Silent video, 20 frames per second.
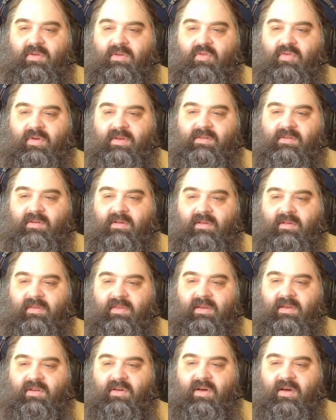with Crystal,
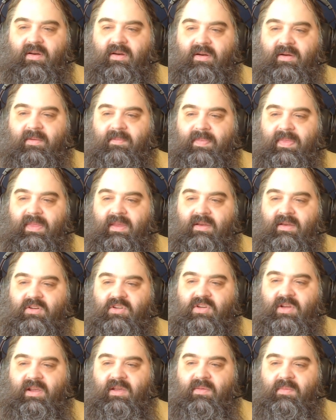the daughter.
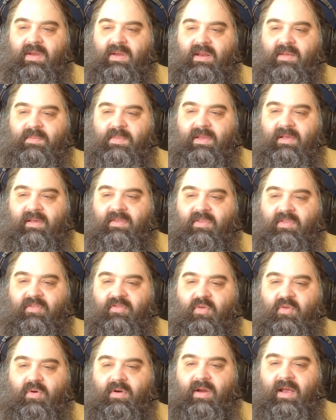She can manipulate the
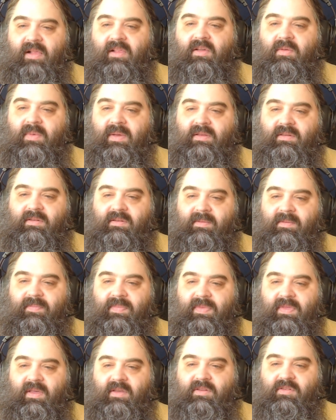four elements,
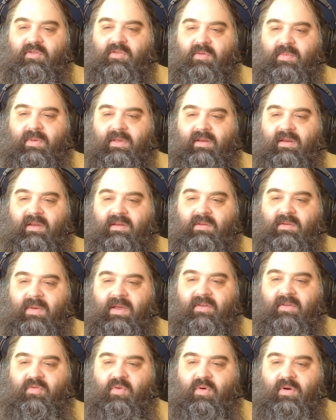thus her ability to
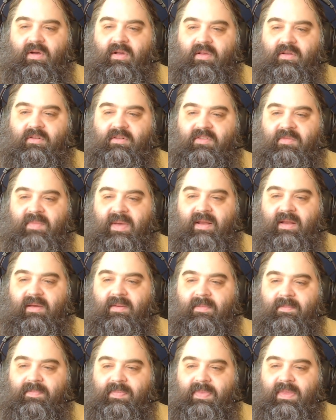make four colors of mana.